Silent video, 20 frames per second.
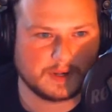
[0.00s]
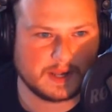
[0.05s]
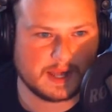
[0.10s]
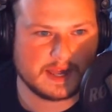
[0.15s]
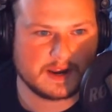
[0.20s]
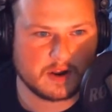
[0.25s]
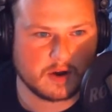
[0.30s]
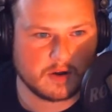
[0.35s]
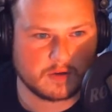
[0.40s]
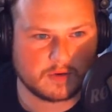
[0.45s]

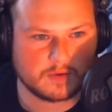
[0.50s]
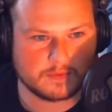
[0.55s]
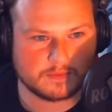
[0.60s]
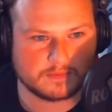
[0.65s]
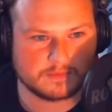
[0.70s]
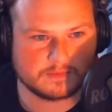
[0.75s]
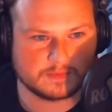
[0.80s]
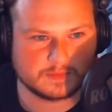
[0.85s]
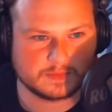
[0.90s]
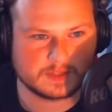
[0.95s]
couple at
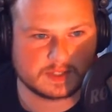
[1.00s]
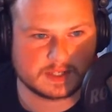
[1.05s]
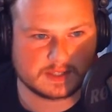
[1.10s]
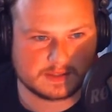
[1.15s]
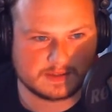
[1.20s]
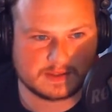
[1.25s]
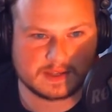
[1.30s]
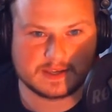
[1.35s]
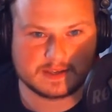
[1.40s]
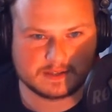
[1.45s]
home
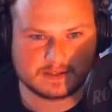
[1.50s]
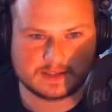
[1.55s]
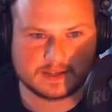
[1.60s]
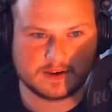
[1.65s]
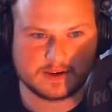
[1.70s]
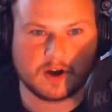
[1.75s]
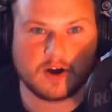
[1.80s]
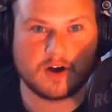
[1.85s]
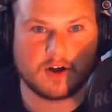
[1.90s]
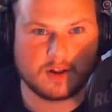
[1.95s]
did
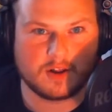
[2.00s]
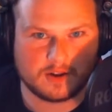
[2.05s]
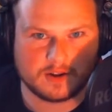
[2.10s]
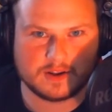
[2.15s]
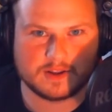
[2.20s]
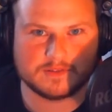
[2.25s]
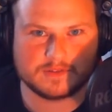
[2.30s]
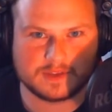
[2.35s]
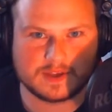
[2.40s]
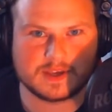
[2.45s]
th did
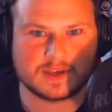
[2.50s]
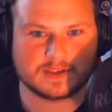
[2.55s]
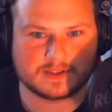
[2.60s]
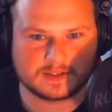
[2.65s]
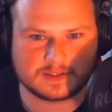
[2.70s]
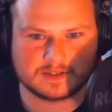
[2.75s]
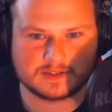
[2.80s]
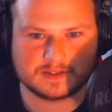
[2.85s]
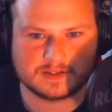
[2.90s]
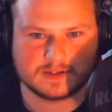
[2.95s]
all of
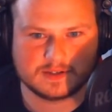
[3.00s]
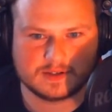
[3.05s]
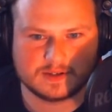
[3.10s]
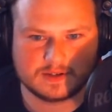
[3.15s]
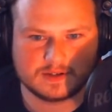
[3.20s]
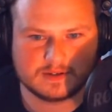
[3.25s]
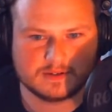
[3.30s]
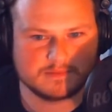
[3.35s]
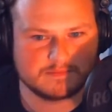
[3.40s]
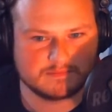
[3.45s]
this.
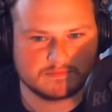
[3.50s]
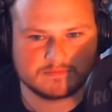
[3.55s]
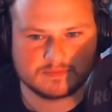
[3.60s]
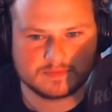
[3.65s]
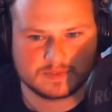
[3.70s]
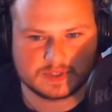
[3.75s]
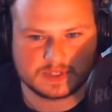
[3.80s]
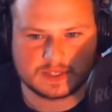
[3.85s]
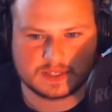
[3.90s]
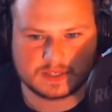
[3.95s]

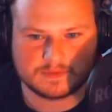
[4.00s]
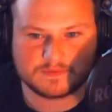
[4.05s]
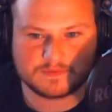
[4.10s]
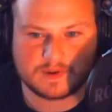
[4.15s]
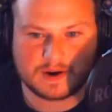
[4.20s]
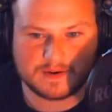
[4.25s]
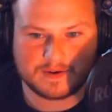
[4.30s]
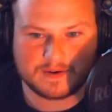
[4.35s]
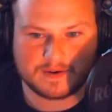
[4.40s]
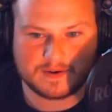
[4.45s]

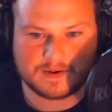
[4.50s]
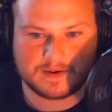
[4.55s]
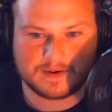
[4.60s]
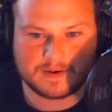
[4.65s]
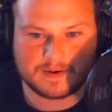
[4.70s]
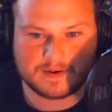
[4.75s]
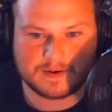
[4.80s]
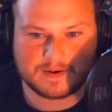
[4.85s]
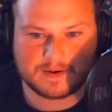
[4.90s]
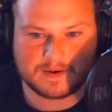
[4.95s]
Very
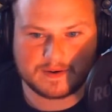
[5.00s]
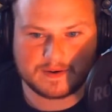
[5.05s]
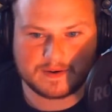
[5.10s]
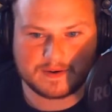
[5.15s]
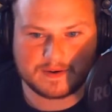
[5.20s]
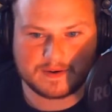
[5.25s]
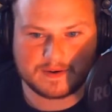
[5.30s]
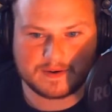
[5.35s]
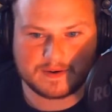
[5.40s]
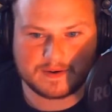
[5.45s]
talent,
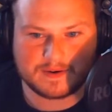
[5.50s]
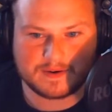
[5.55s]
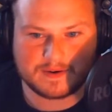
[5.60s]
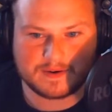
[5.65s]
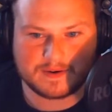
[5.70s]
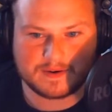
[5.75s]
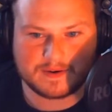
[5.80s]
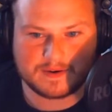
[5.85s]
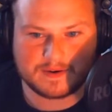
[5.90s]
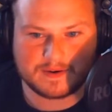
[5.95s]
a very
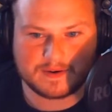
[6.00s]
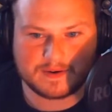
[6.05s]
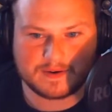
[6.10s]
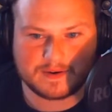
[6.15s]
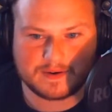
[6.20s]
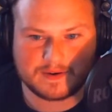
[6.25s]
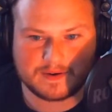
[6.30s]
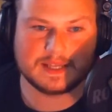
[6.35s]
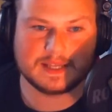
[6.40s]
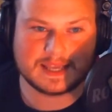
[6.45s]
talented
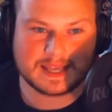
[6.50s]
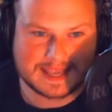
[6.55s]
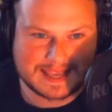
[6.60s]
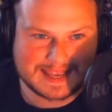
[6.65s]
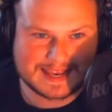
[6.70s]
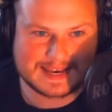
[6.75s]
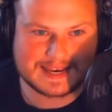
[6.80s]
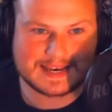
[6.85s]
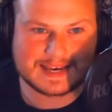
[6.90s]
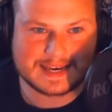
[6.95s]
couple
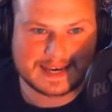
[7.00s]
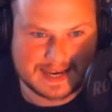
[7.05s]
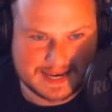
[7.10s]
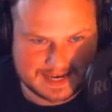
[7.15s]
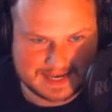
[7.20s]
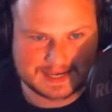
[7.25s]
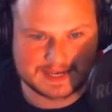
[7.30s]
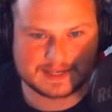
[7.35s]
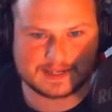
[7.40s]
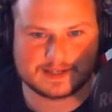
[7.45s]

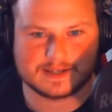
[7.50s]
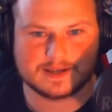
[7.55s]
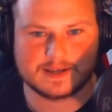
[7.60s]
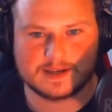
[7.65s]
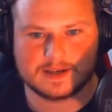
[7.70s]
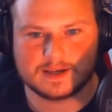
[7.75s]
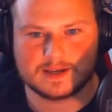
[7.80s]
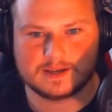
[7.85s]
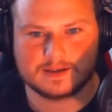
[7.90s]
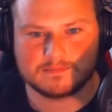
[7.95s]

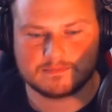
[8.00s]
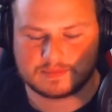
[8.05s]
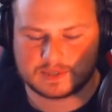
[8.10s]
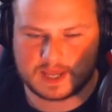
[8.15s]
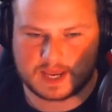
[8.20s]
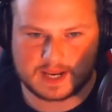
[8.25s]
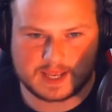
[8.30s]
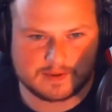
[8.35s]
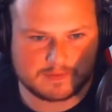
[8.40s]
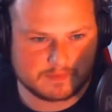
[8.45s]
indeed.
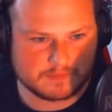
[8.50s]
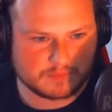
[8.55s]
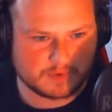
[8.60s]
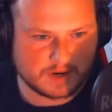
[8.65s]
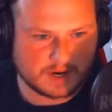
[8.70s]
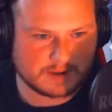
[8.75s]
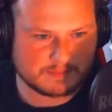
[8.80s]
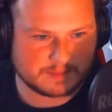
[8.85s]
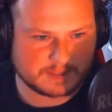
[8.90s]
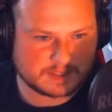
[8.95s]
Gotta
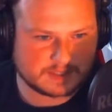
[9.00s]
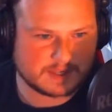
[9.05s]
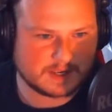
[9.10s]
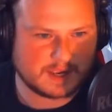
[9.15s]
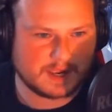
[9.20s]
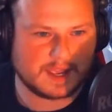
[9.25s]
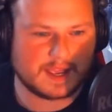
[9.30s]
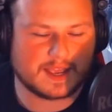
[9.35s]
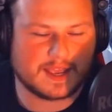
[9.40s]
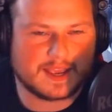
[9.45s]
give them
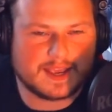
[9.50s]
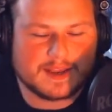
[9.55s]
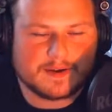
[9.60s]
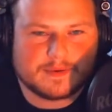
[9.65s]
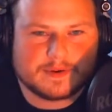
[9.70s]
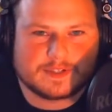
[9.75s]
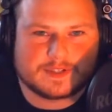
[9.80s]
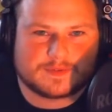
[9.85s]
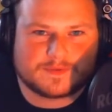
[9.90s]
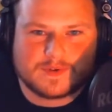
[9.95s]
props.
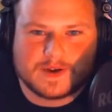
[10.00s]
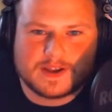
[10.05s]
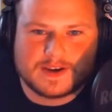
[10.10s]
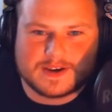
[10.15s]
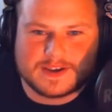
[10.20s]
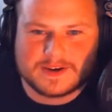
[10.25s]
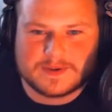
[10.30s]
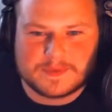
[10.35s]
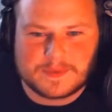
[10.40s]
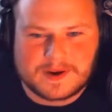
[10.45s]
It was
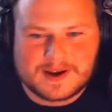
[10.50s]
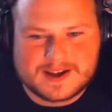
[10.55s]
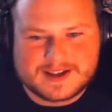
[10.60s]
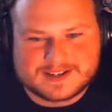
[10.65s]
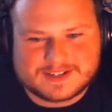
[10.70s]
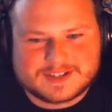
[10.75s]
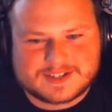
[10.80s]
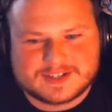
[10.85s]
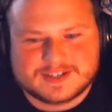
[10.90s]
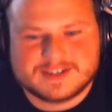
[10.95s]
fun to
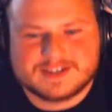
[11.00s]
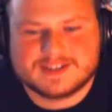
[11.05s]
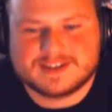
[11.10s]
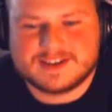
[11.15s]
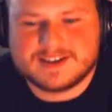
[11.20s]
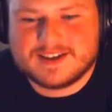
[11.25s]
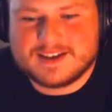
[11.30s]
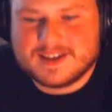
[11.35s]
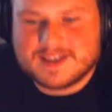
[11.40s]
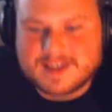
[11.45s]
watch.